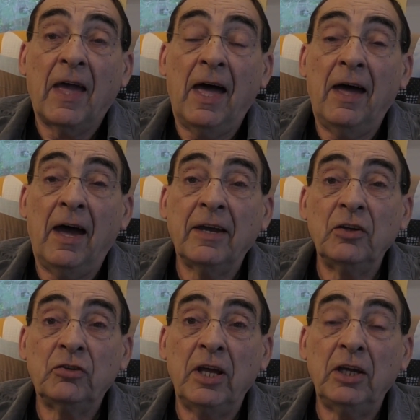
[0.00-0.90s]
I, I
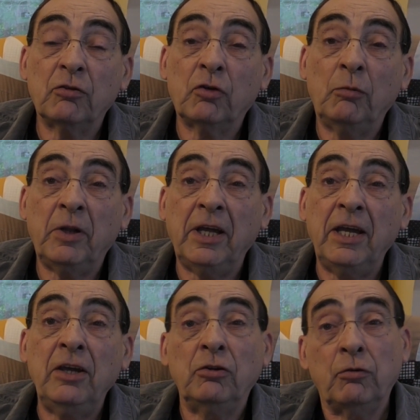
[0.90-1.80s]
can take it from the
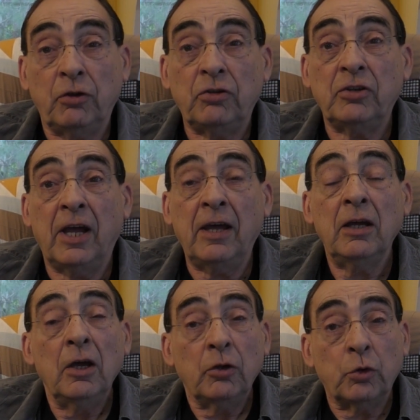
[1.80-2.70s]
ease of this
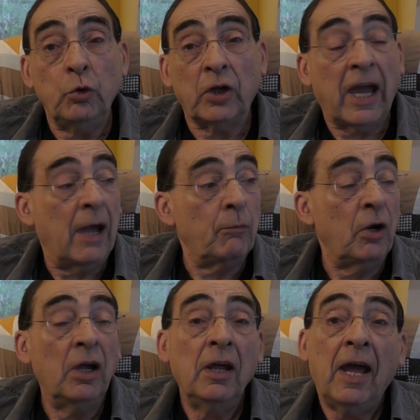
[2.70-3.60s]
chair through the
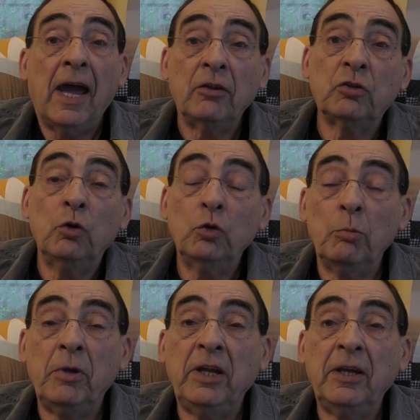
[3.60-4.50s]
camera and social
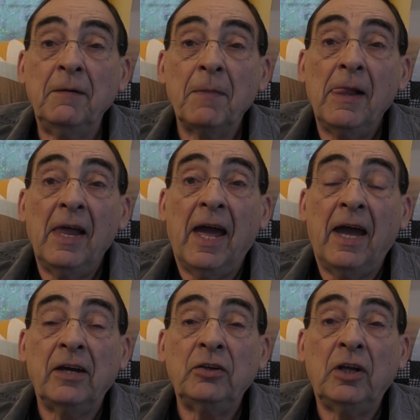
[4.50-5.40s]
media.
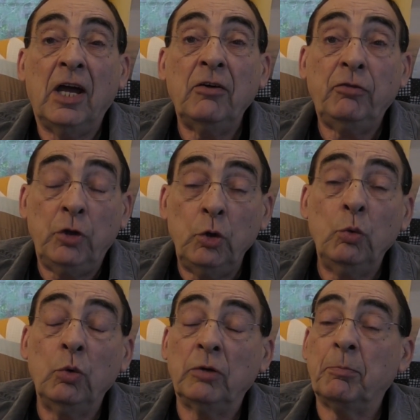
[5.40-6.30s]
And uh, if you
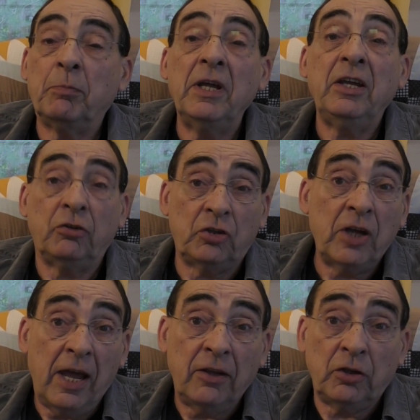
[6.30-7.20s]
would please
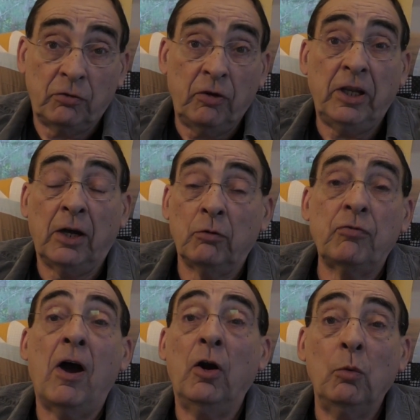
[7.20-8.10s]
share this video
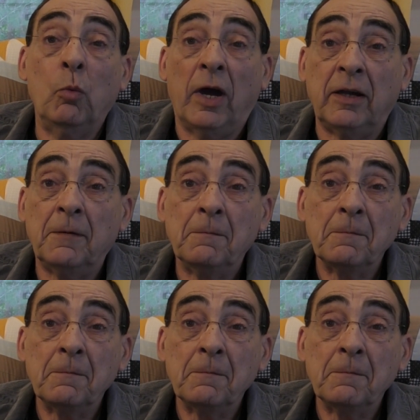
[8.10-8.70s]
far and wide,